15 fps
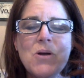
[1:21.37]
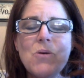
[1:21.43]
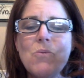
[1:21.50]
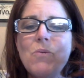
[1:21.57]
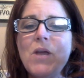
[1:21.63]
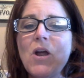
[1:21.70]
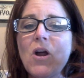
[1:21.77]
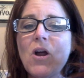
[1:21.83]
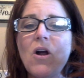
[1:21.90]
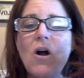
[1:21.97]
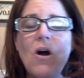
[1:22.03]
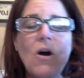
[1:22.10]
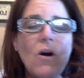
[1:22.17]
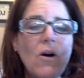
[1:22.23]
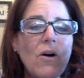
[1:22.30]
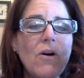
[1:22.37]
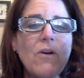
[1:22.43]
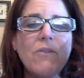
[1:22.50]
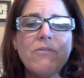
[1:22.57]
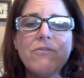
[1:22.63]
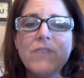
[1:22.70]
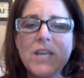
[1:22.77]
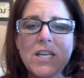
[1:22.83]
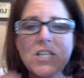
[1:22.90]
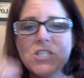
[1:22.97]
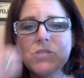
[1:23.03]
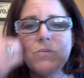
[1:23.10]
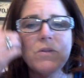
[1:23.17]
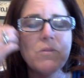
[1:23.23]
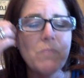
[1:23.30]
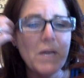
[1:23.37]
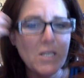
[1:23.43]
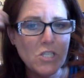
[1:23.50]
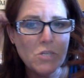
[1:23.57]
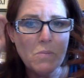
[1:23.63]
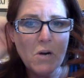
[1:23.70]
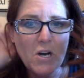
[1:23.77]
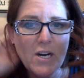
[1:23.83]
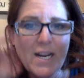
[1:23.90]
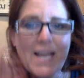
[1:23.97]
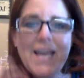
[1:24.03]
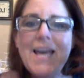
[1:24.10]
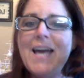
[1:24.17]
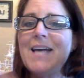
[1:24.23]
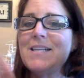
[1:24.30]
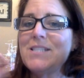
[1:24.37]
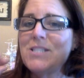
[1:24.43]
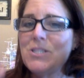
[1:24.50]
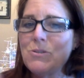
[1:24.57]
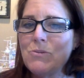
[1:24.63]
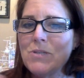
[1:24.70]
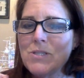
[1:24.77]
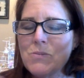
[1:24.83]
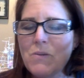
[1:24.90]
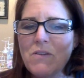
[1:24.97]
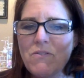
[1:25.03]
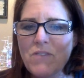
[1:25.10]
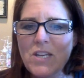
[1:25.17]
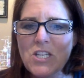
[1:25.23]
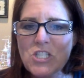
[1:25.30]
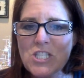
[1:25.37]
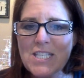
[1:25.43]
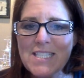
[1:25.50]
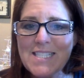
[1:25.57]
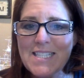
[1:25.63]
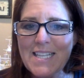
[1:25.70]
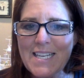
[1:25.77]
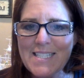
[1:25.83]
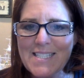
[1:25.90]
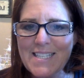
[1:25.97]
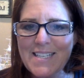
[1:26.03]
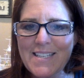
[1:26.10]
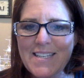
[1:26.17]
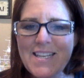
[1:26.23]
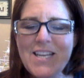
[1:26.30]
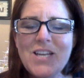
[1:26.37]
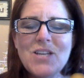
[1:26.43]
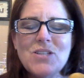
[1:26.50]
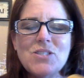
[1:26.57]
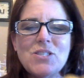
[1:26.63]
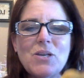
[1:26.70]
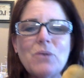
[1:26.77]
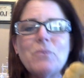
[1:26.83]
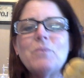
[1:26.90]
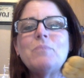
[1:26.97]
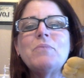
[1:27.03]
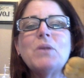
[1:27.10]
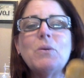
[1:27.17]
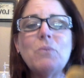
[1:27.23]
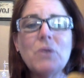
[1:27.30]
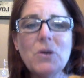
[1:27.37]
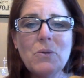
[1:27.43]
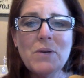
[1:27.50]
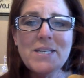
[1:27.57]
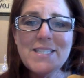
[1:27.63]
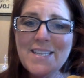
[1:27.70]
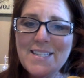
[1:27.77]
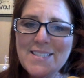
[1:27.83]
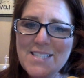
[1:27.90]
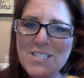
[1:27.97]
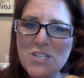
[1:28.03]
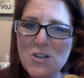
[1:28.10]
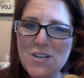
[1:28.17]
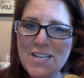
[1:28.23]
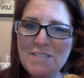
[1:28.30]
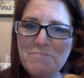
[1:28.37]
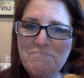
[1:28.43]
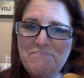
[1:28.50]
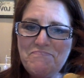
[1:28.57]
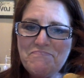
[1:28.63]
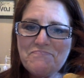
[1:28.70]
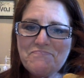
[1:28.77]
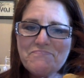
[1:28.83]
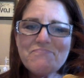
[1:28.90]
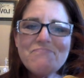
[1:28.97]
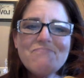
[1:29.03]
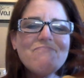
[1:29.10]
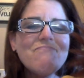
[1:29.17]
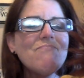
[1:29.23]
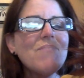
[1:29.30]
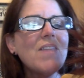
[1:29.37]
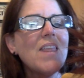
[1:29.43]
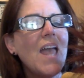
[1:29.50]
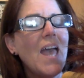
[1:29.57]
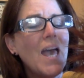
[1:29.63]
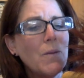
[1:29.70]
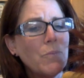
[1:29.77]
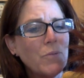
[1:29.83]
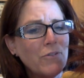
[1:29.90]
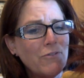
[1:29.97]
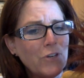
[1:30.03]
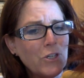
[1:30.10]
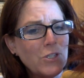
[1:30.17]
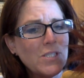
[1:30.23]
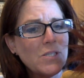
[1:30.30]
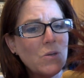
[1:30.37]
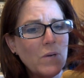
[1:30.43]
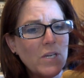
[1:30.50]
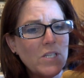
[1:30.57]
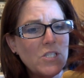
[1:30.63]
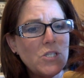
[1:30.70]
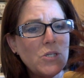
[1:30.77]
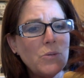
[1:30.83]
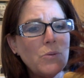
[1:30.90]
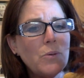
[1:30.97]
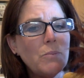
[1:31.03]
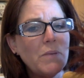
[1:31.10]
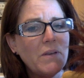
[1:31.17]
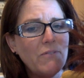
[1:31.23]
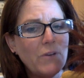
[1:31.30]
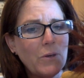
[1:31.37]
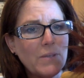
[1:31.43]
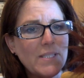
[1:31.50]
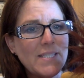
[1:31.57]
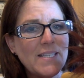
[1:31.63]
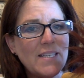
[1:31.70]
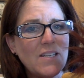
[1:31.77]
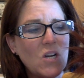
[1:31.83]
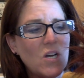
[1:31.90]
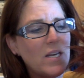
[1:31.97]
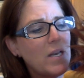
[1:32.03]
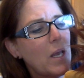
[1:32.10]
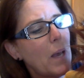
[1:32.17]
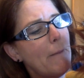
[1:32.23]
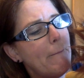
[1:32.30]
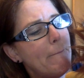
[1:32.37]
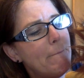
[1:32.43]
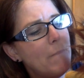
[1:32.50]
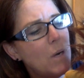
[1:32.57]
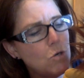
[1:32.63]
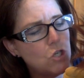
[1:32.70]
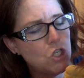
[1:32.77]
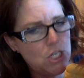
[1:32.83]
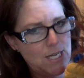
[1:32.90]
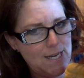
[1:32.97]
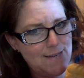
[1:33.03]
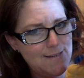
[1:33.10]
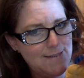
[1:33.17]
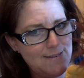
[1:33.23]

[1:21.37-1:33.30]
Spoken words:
We are all finished with Benchmark as soon as we finish this lesson. So we're going to get started, and we're first going to be focusing on motion.